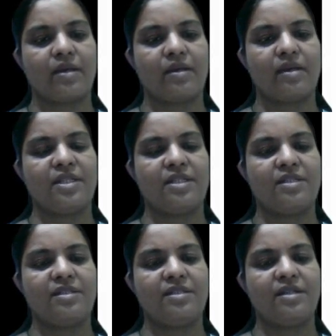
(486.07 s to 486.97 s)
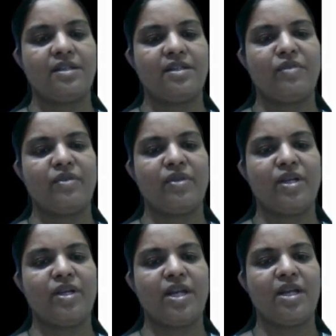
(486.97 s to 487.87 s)
Next is relation between
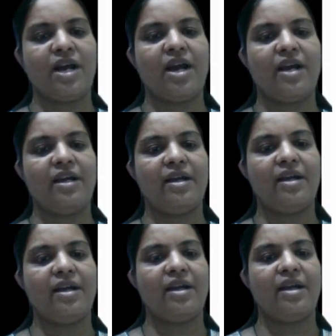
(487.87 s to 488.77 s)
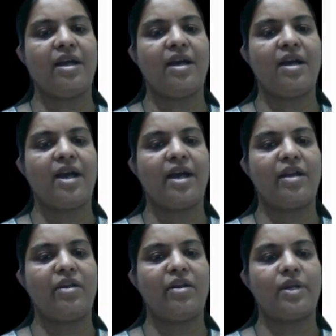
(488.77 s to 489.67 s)
daily high and
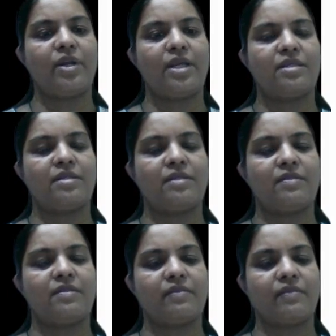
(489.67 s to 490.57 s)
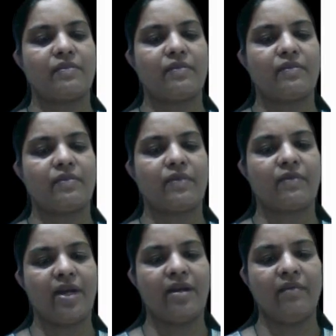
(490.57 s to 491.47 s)
low price, where